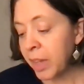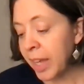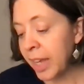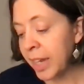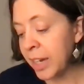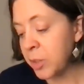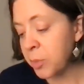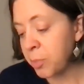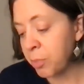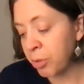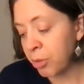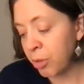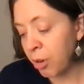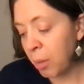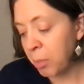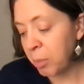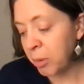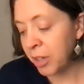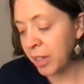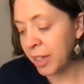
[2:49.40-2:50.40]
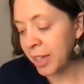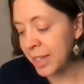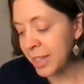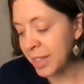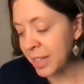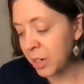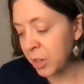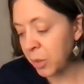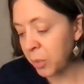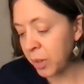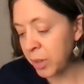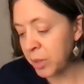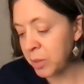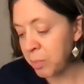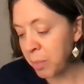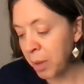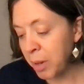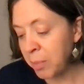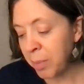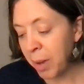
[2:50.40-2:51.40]
it is proper to consider what is
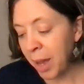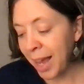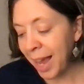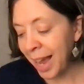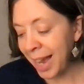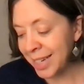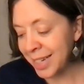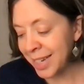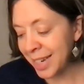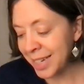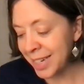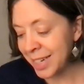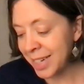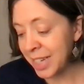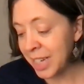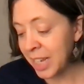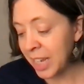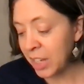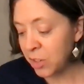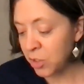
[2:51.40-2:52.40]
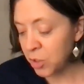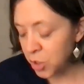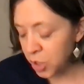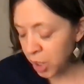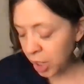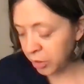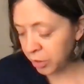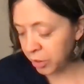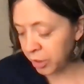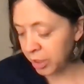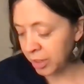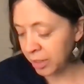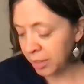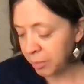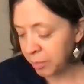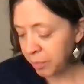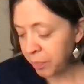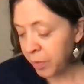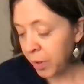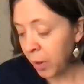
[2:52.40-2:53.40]
meant by identity in general,
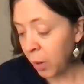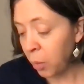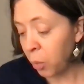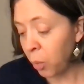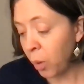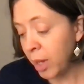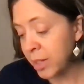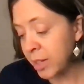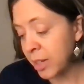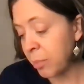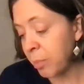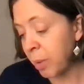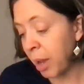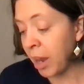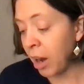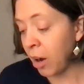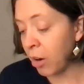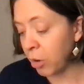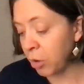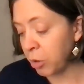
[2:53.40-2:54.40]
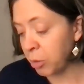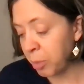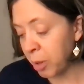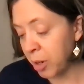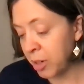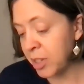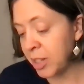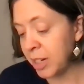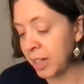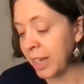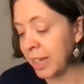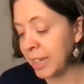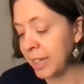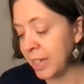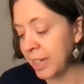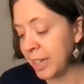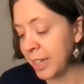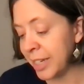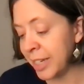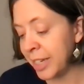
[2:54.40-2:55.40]
what by our own personal
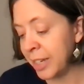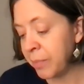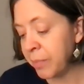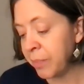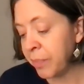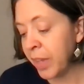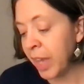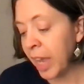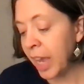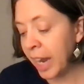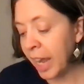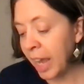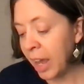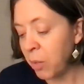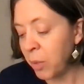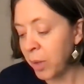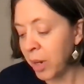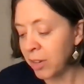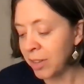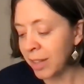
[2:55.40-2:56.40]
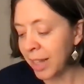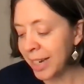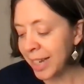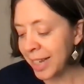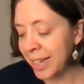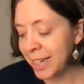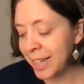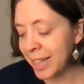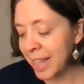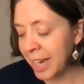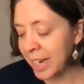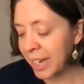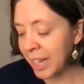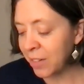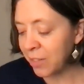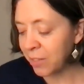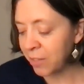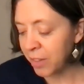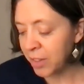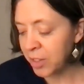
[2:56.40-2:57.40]
identity, and how we are led into that
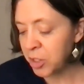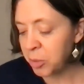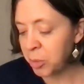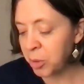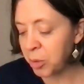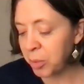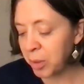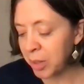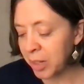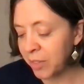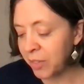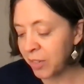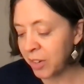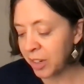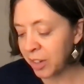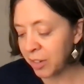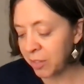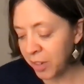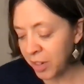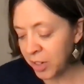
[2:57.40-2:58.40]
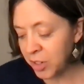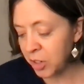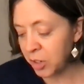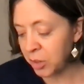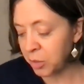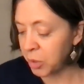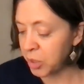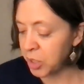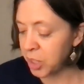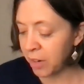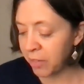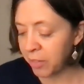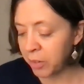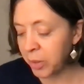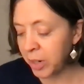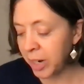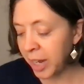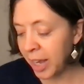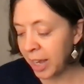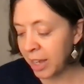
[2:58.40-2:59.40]
invincible belief and conviction which
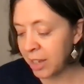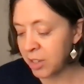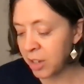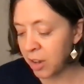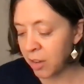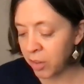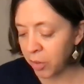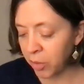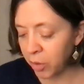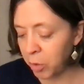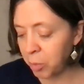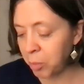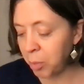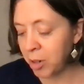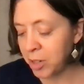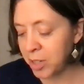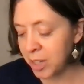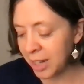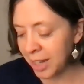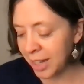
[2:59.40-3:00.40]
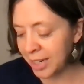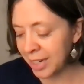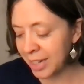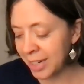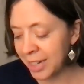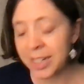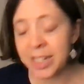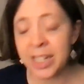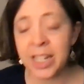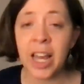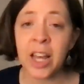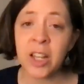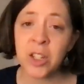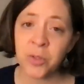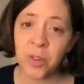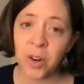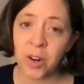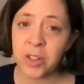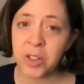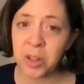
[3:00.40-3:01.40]
everyone has of their own personal identity as
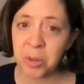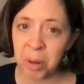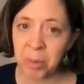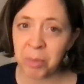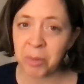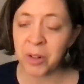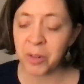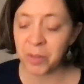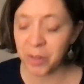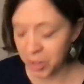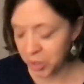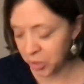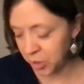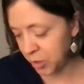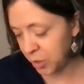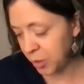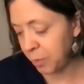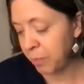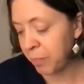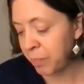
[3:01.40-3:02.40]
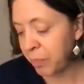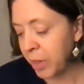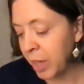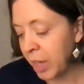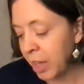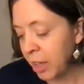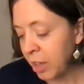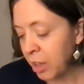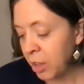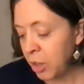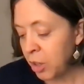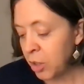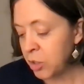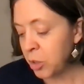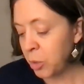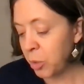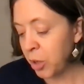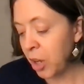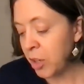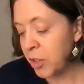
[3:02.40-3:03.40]
far as their memory reaches.
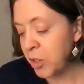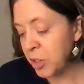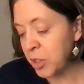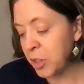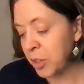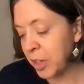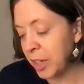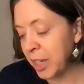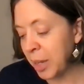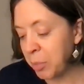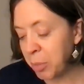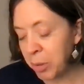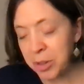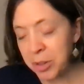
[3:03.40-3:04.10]
So we're not just looking at